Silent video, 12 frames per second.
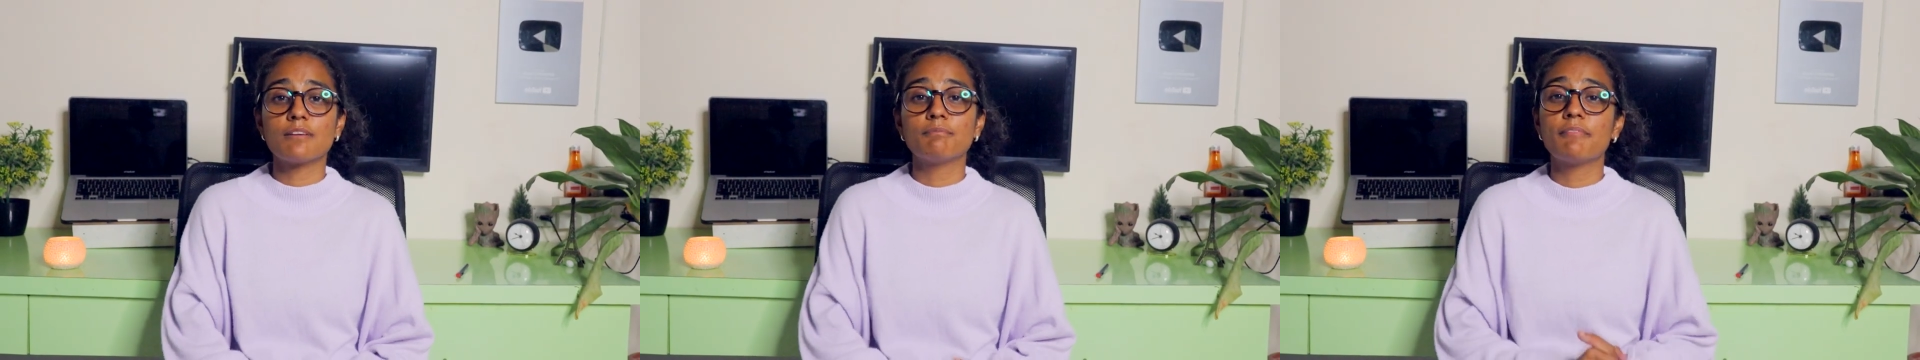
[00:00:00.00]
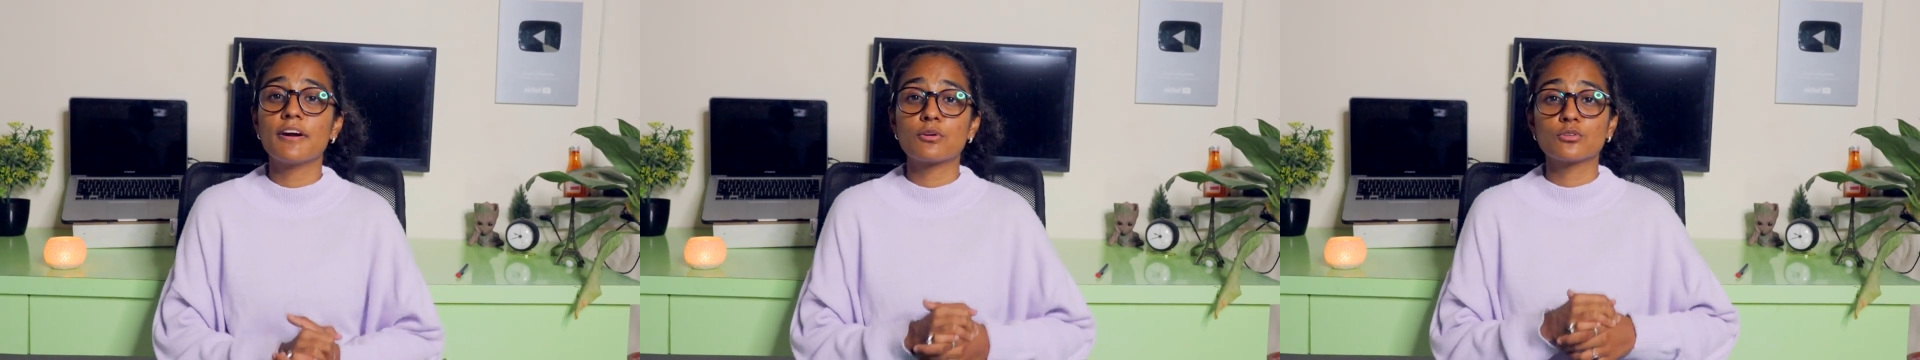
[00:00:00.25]

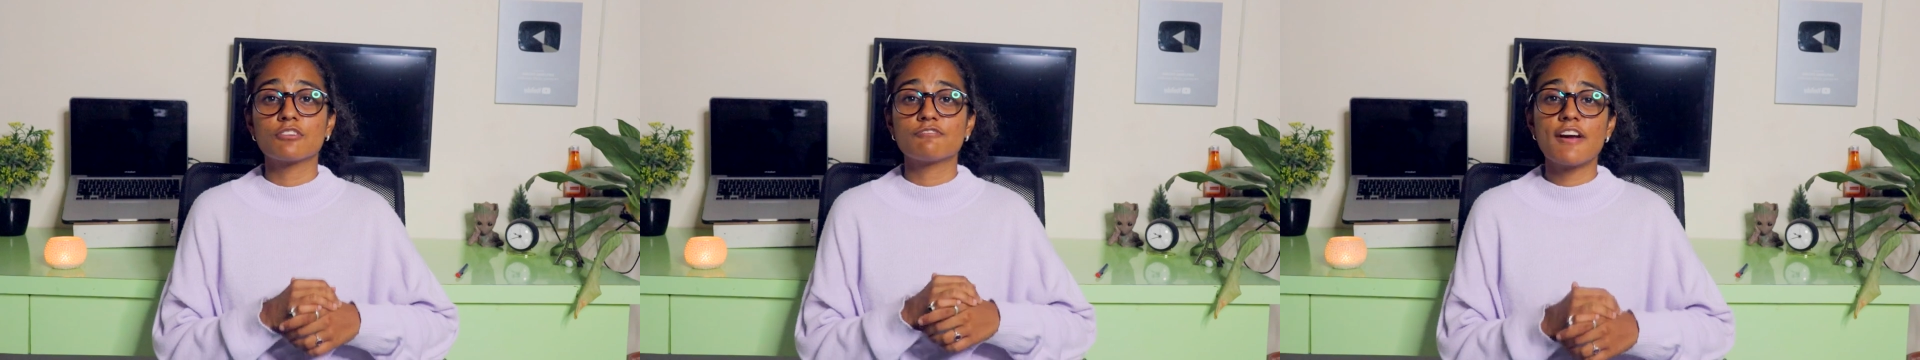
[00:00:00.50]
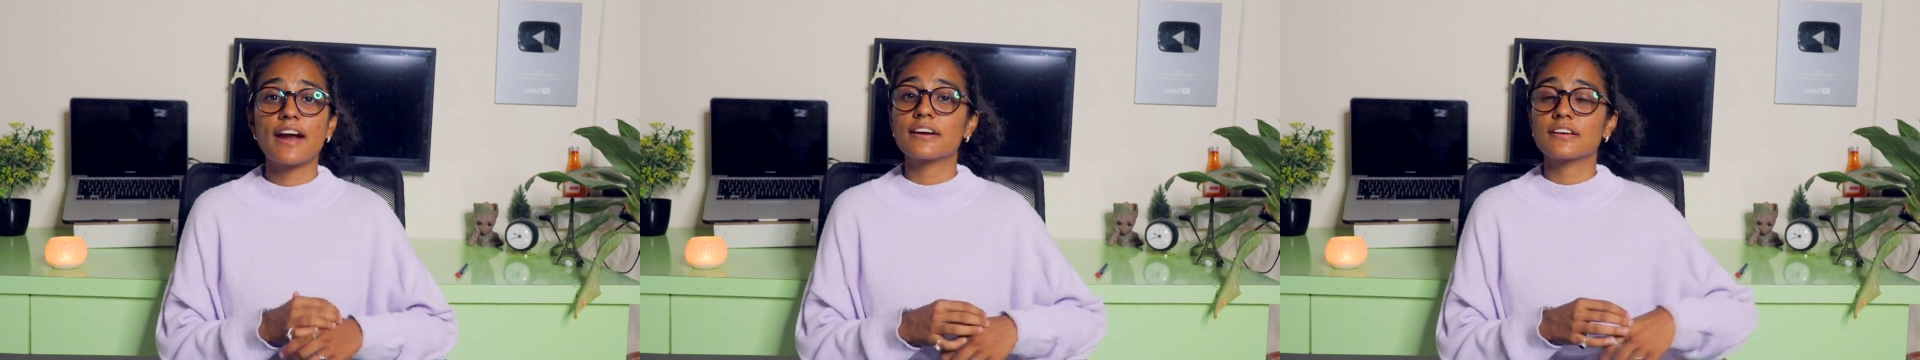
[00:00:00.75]
compared to the
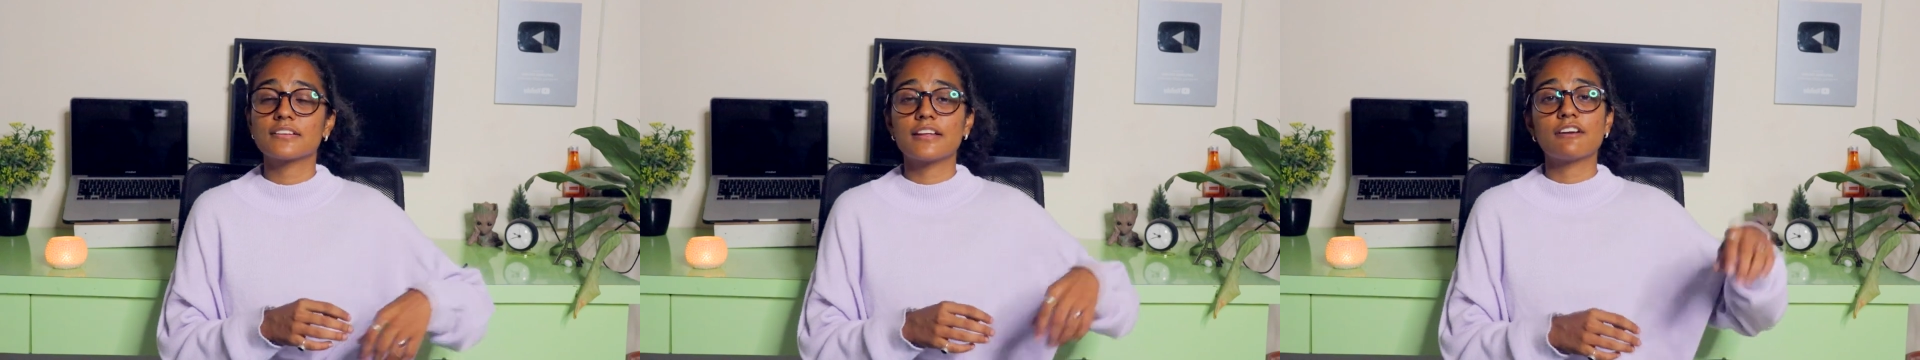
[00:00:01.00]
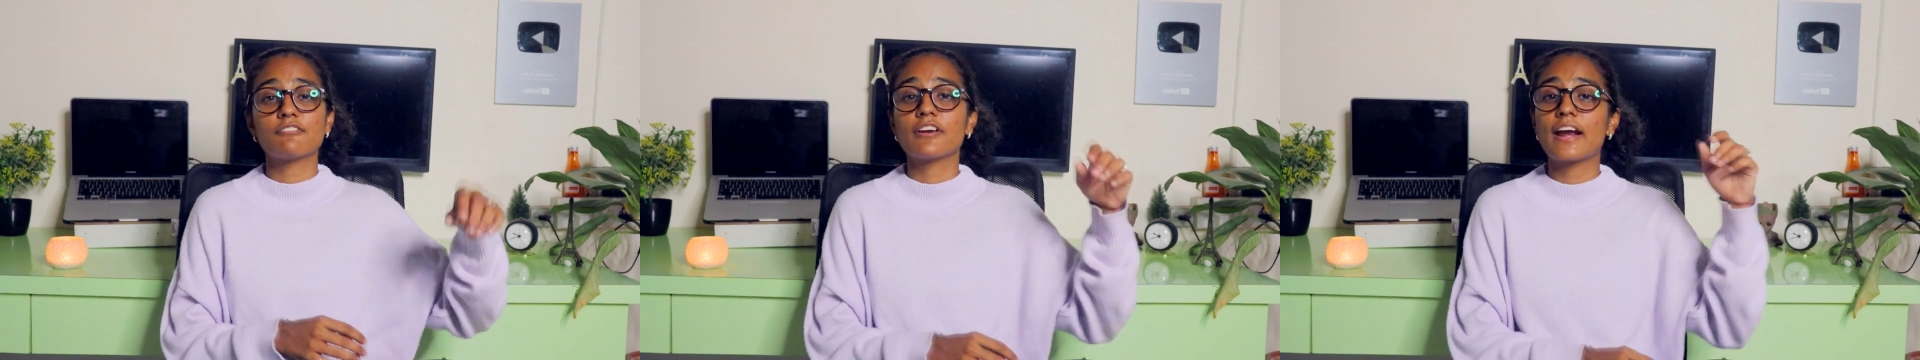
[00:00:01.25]
fact
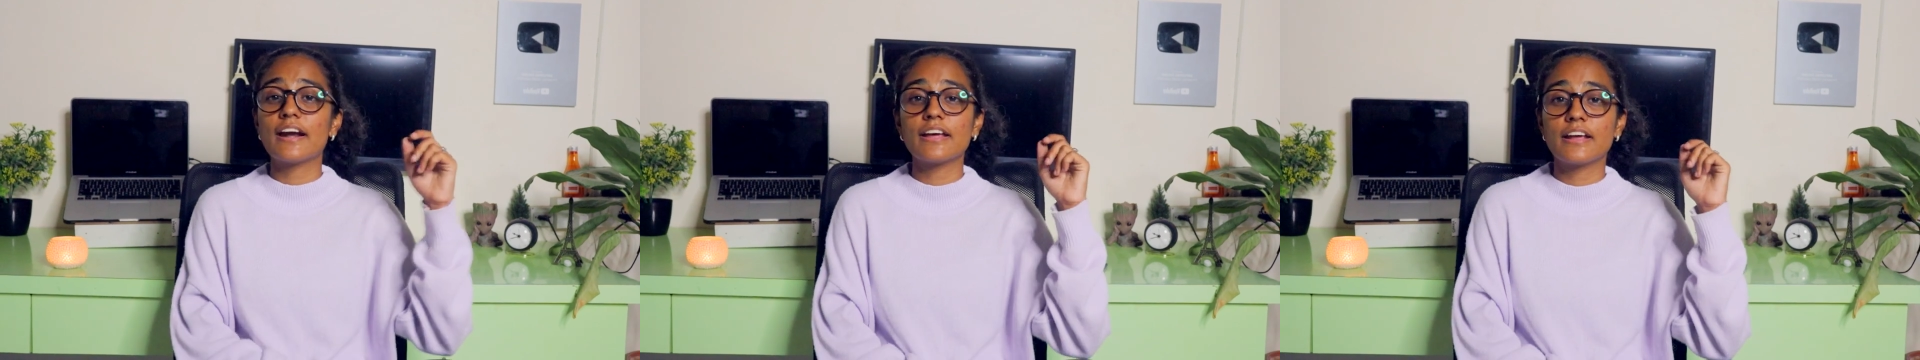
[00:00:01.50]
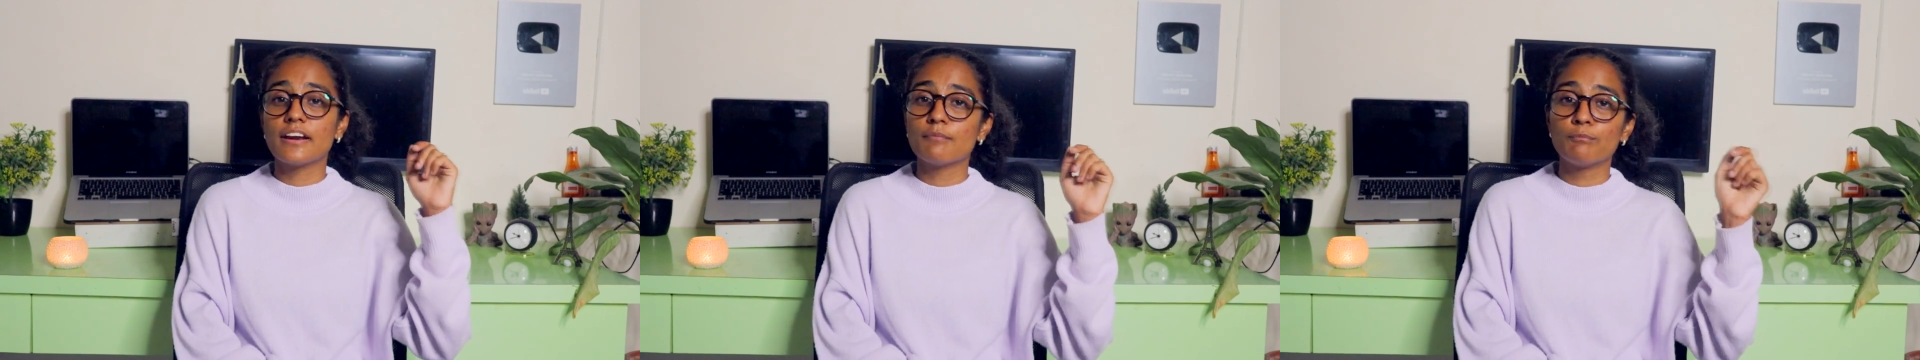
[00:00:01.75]
that we read
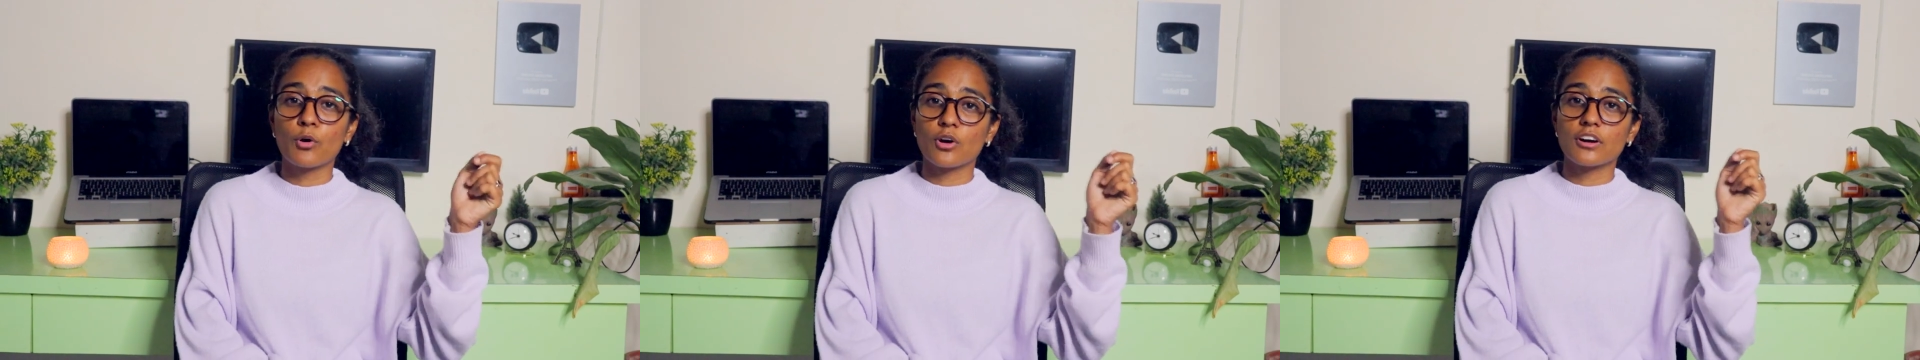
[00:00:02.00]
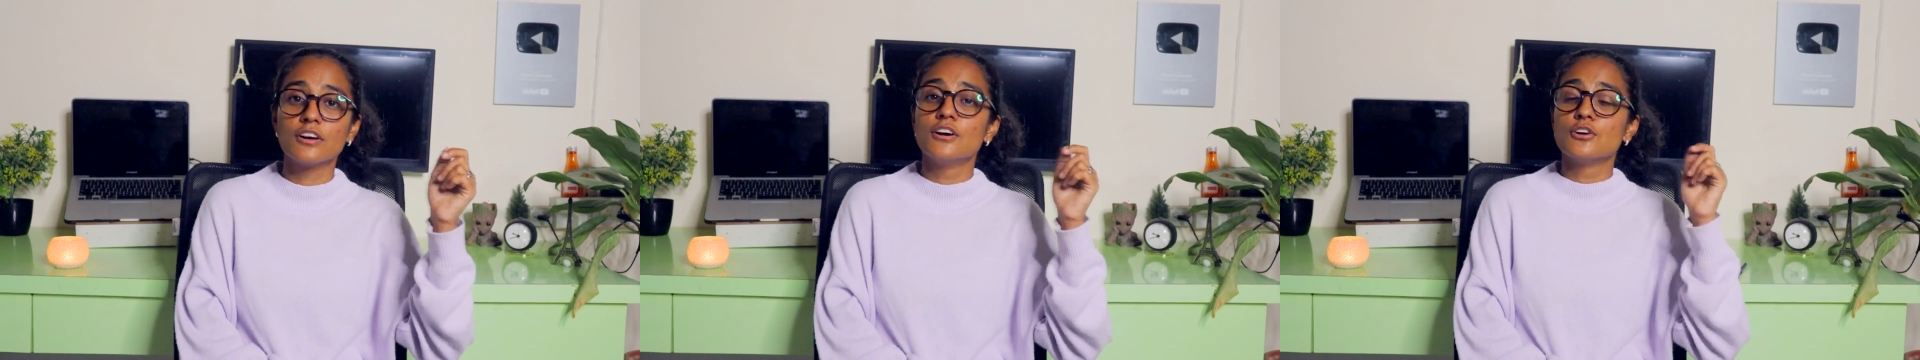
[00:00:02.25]
in a book.
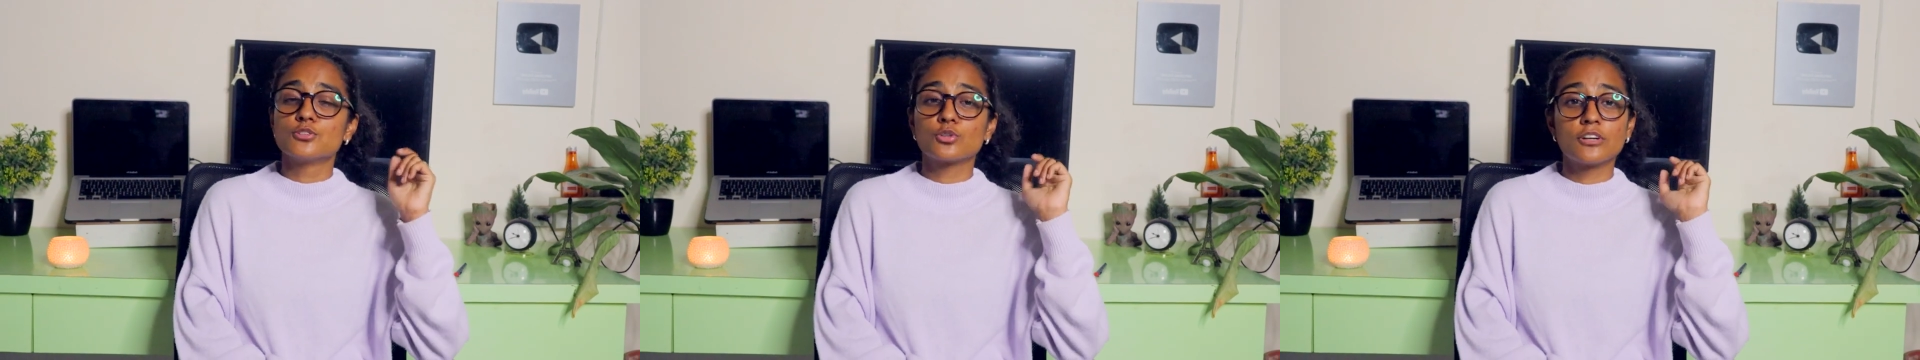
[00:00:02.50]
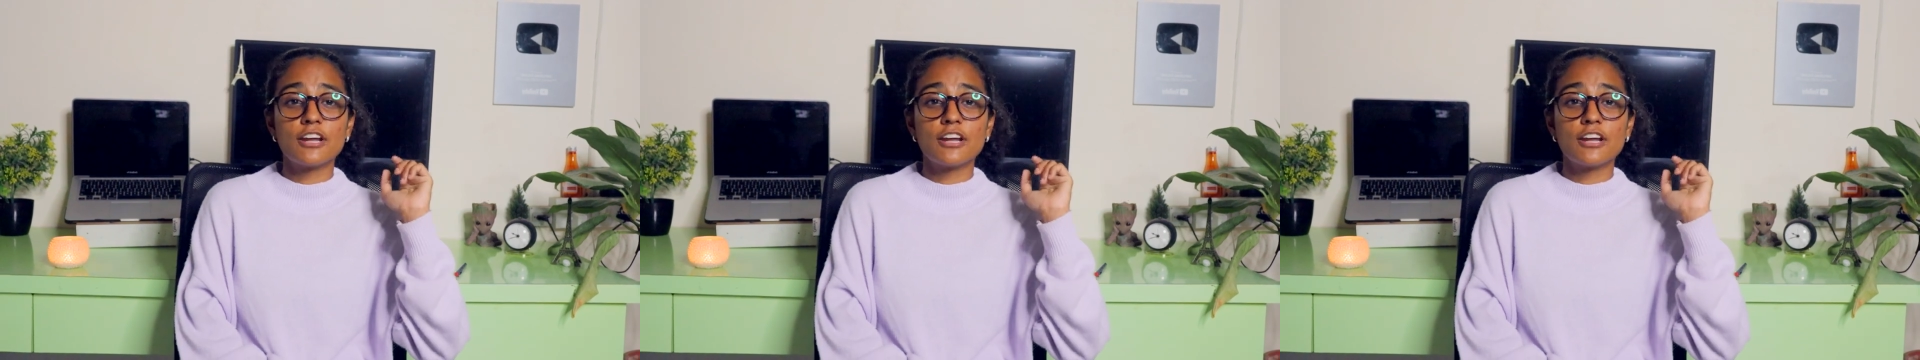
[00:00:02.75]
So